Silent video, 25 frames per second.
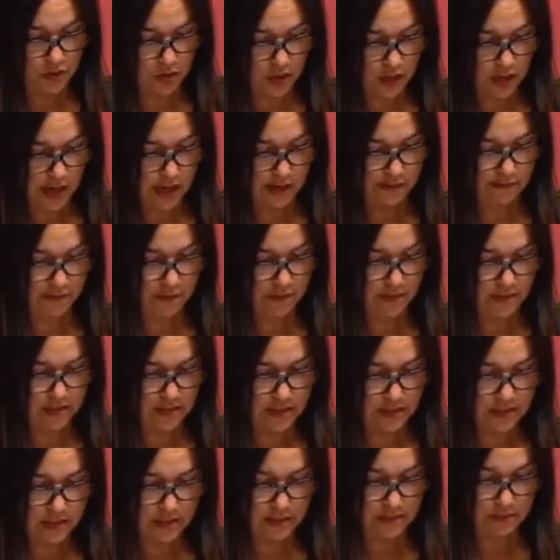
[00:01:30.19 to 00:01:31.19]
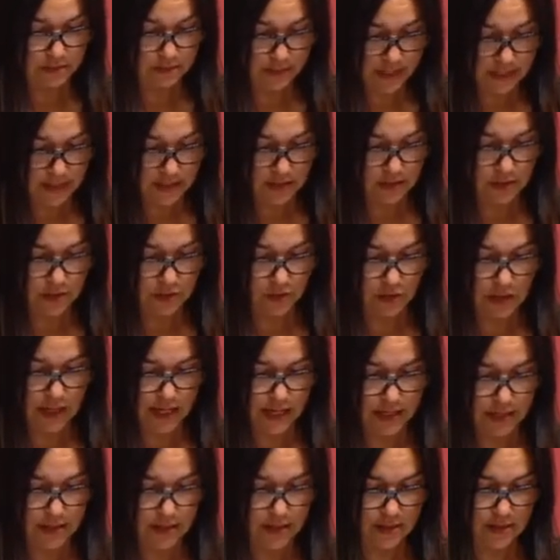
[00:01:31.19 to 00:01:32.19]
die from
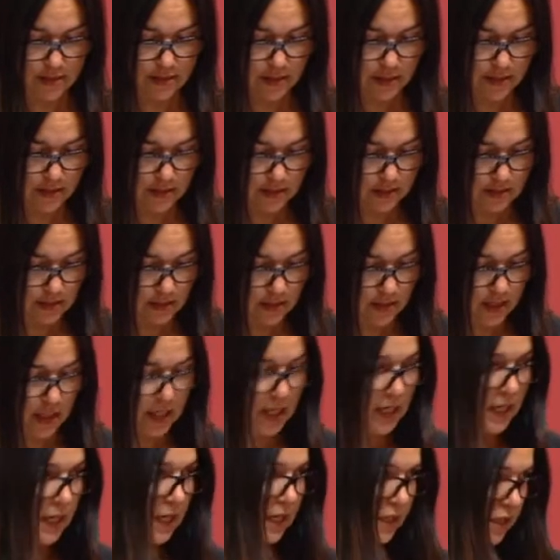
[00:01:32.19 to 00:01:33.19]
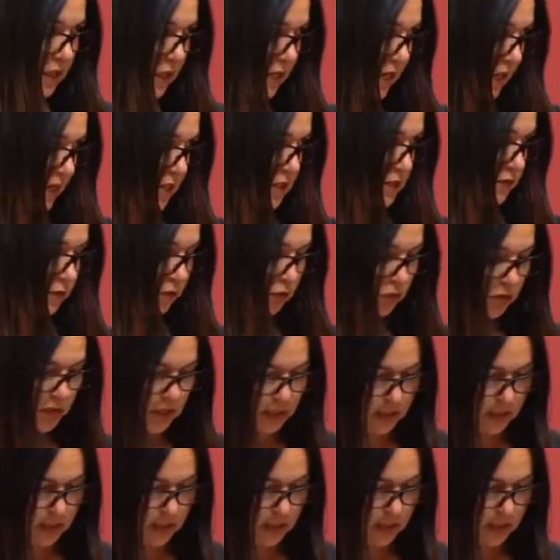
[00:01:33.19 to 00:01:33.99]
asbestos-related diseases in the next 40